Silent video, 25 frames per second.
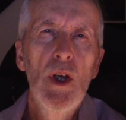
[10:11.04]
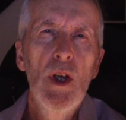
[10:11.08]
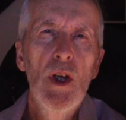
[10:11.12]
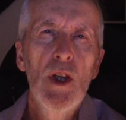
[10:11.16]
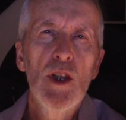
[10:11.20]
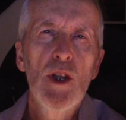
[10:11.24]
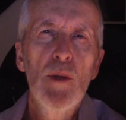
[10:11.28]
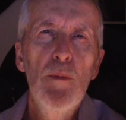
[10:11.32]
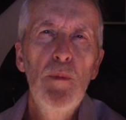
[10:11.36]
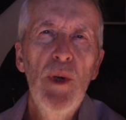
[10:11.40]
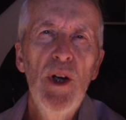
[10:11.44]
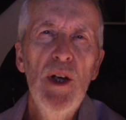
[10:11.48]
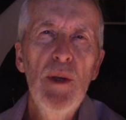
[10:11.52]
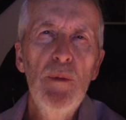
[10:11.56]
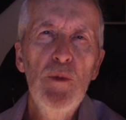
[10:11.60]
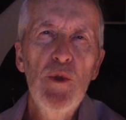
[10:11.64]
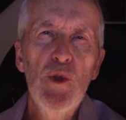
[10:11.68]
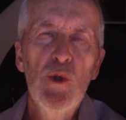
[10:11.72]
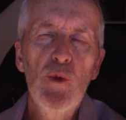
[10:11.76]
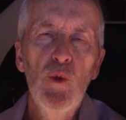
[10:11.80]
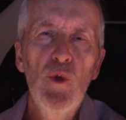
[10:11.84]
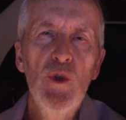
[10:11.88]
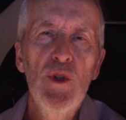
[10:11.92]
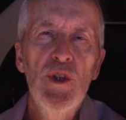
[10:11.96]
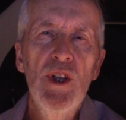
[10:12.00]
The
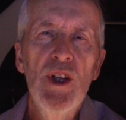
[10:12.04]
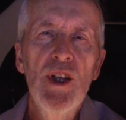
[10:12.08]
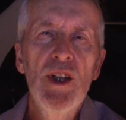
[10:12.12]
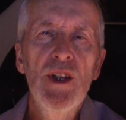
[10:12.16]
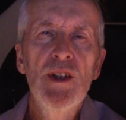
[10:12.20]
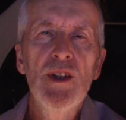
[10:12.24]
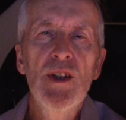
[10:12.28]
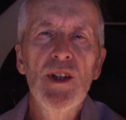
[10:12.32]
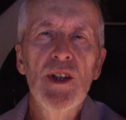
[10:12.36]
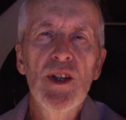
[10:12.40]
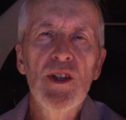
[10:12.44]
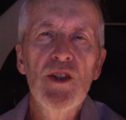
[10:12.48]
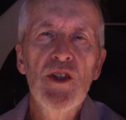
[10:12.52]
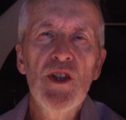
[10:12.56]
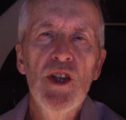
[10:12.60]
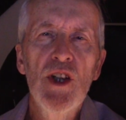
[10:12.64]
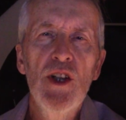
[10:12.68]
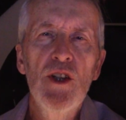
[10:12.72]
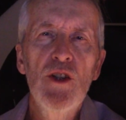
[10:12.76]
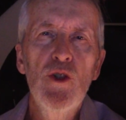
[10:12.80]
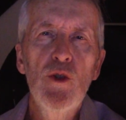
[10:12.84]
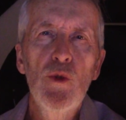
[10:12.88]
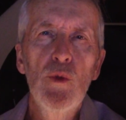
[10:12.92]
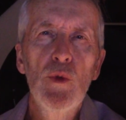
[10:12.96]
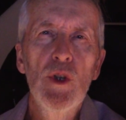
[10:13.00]
pipes would then
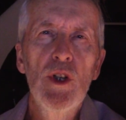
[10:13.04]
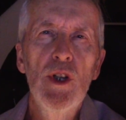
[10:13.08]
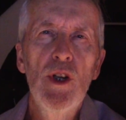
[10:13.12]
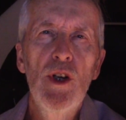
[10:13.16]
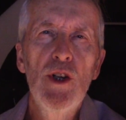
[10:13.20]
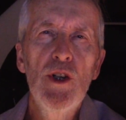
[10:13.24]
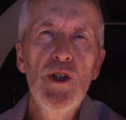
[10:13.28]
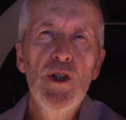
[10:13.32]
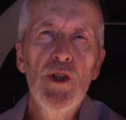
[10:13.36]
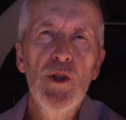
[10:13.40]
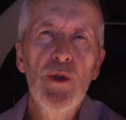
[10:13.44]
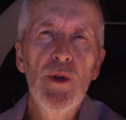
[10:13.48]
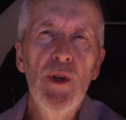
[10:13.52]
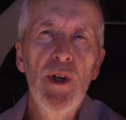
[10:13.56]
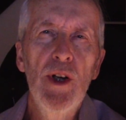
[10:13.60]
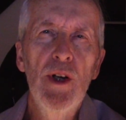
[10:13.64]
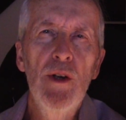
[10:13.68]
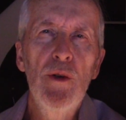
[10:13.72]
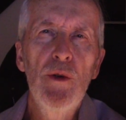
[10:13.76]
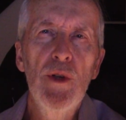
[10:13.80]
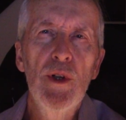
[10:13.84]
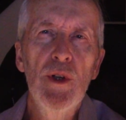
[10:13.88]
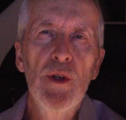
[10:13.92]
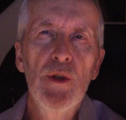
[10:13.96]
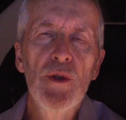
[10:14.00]
extend to a larger
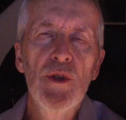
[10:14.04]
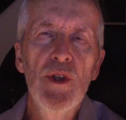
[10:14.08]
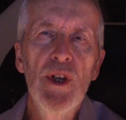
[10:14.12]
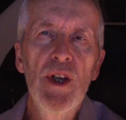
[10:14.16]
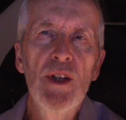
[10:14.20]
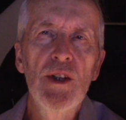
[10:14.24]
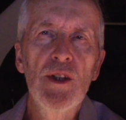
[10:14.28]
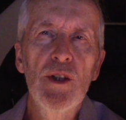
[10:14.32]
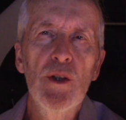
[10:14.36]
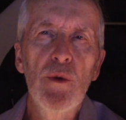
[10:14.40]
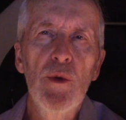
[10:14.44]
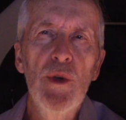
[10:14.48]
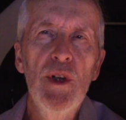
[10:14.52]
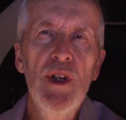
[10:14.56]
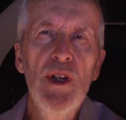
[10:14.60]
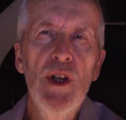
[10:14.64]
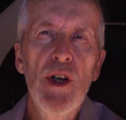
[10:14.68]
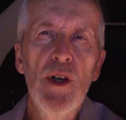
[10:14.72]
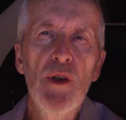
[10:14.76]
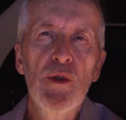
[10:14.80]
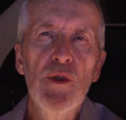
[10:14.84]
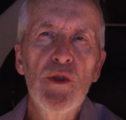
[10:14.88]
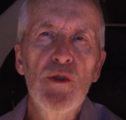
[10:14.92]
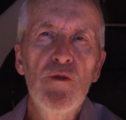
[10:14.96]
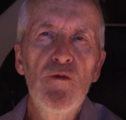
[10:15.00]
area than the
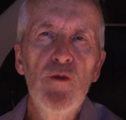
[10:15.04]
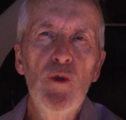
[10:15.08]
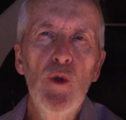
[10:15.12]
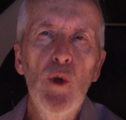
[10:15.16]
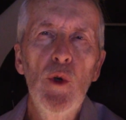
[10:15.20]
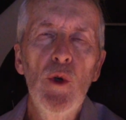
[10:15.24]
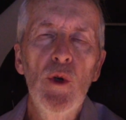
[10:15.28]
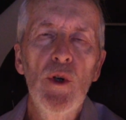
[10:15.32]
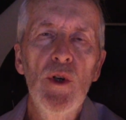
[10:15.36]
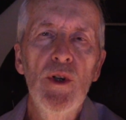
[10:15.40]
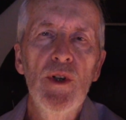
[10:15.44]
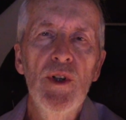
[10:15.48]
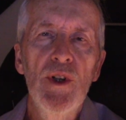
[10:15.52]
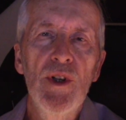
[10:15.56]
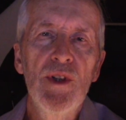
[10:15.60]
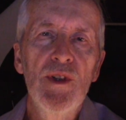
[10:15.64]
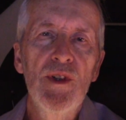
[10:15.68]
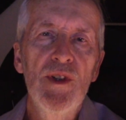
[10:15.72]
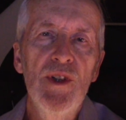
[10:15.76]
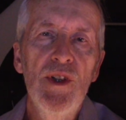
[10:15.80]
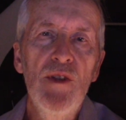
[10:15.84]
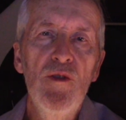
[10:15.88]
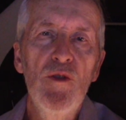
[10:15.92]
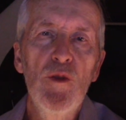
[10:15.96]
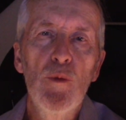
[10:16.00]
greenhouse floor,
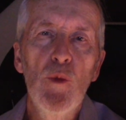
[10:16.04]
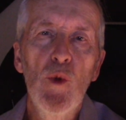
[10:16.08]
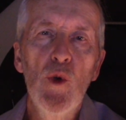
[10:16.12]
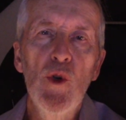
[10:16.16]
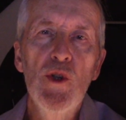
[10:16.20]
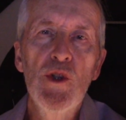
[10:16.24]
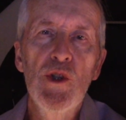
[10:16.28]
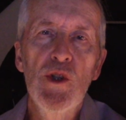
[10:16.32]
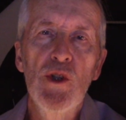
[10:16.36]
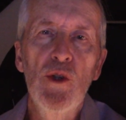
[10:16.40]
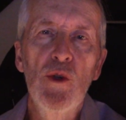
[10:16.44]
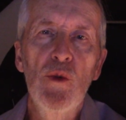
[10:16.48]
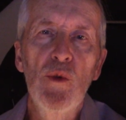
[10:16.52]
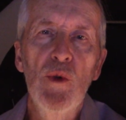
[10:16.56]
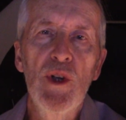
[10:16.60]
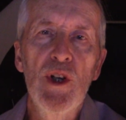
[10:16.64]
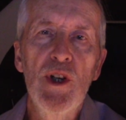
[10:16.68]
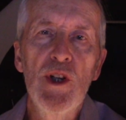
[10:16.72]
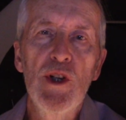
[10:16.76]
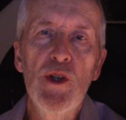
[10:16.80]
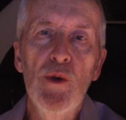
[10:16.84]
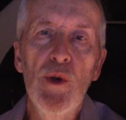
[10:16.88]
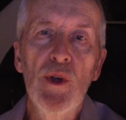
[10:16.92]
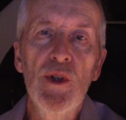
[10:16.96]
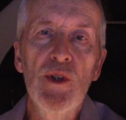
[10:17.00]
and even more so when I
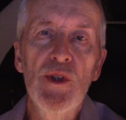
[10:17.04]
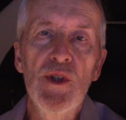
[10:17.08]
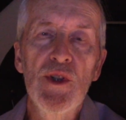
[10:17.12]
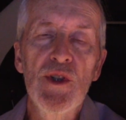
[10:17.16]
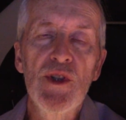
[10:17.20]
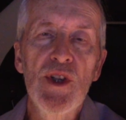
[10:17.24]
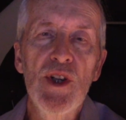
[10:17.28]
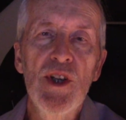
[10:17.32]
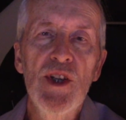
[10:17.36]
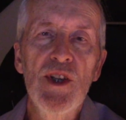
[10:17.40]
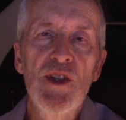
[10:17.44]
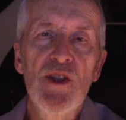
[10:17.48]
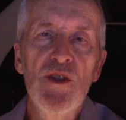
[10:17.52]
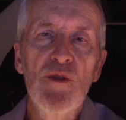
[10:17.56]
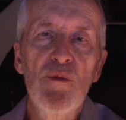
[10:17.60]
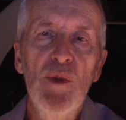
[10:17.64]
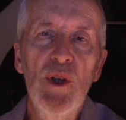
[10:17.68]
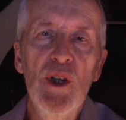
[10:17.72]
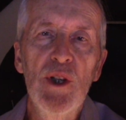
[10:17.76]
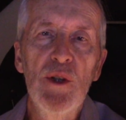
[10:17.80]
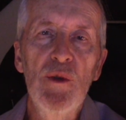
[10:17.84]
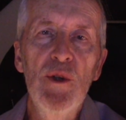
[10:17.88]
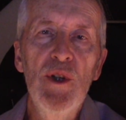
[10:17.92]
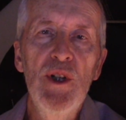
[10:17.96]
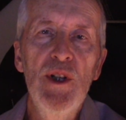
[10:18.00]
shrunk the size of
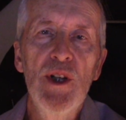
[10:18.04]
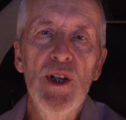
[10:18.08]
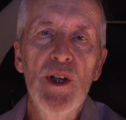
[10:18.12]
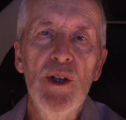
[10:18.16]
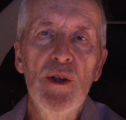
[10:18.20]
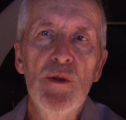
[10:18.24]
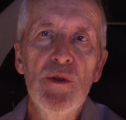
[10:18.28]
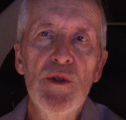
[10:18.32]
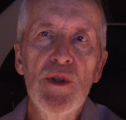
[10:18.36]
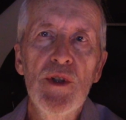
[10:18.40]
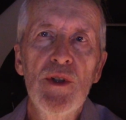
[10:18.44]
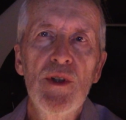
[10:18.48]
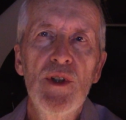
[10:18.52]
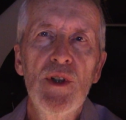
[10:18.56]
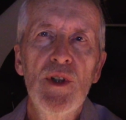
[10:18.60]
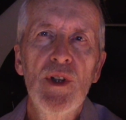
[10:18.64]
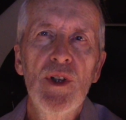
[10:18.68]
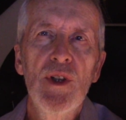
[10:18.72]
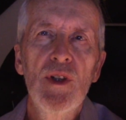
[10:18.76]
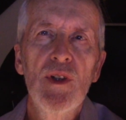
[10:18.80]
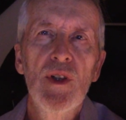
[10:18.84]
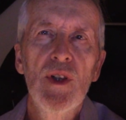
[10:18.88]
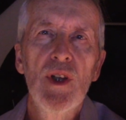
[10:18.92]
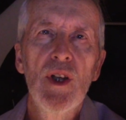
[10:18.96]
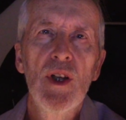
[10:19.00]
my greenhouse.
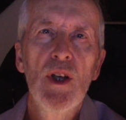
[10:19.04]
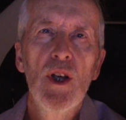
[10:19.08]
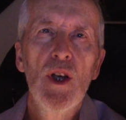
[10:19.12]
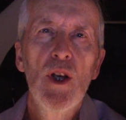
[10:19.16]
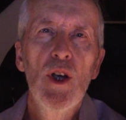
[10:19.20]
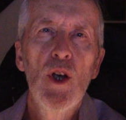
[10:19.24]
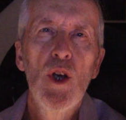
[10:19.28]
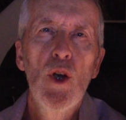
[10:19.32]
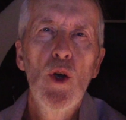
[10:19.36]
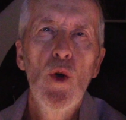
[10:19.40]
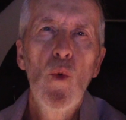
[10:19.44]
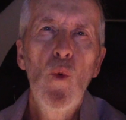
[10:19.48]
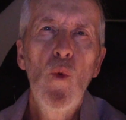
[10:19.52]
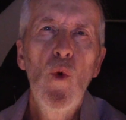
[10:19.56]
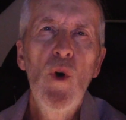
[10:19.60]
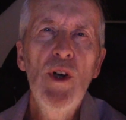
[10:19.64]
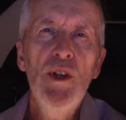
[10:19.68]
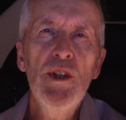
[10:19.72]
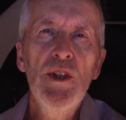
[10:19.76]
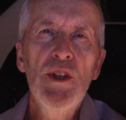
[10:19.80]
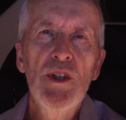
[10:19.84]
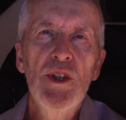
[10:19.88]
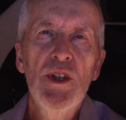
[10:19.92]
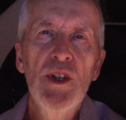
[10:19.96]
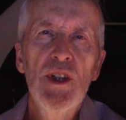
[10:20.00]

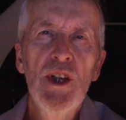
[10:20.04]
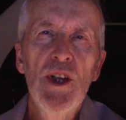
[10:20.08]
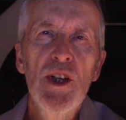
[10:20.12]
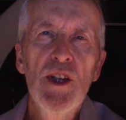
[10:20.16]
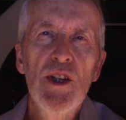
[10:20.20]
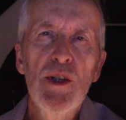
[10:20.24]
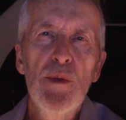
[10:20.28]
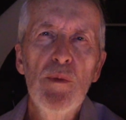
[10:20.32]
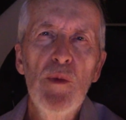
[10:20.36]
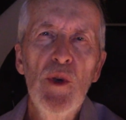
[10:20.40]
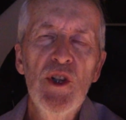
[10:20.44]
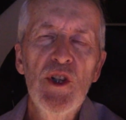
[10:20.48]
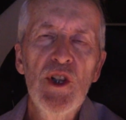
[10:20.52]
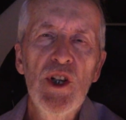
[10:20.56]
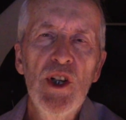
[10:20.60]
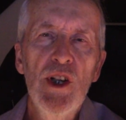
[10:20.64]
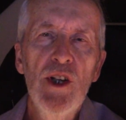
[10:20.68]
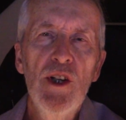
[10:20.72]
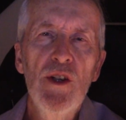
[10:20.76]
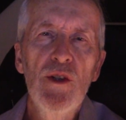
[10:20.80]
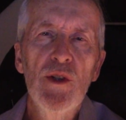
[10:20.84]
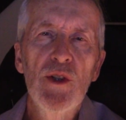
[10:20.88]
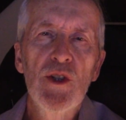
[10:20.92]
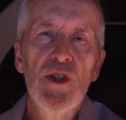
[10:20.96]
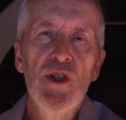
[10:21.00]
Wanting to get as much
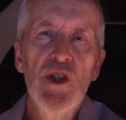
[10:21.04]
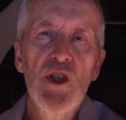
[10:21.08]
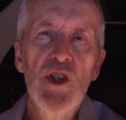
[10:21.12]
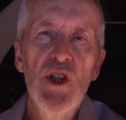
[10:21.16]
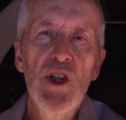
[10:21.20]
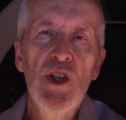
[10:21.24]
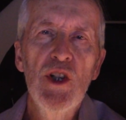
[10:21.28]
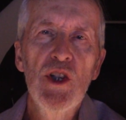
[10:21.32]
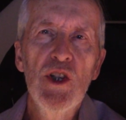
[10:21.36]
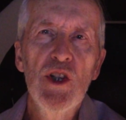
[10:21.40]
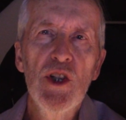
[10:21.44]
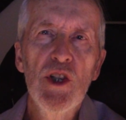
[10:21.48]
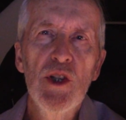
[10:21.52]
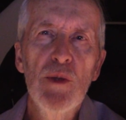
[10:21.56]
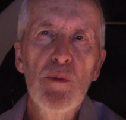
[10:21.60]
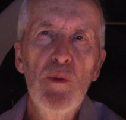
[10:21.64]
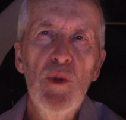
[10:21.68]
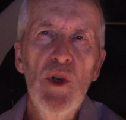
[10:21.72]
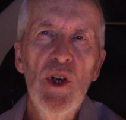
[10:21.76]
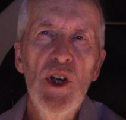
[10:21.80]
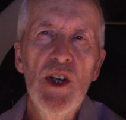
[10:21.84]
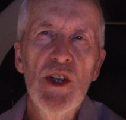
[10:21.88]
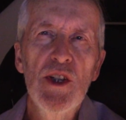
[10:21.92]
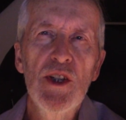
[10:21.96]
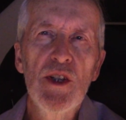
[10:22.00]
air exchange as
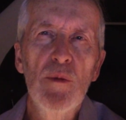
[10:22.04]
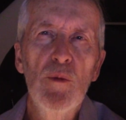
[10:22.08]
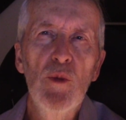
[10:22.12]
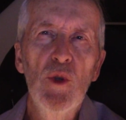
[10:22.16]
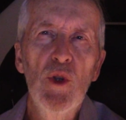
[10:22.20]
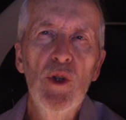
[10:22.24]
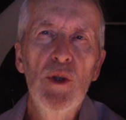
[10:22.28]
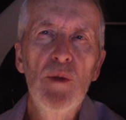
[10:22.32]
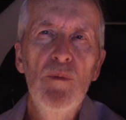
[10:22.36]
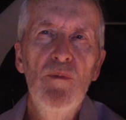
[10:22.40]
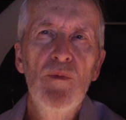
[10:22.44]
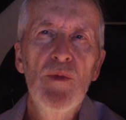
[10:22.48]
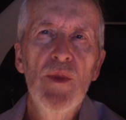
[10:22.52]
possible,